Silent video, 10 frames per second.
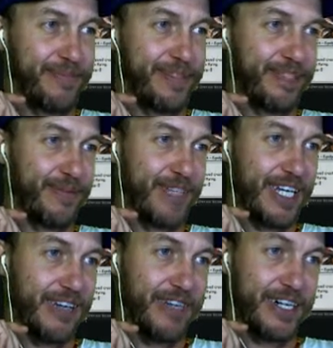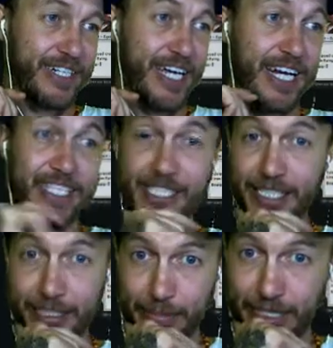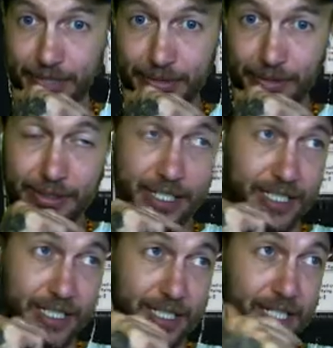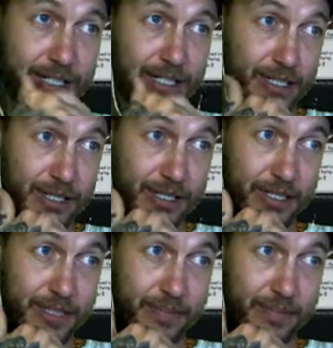We have our callous missile. This is going to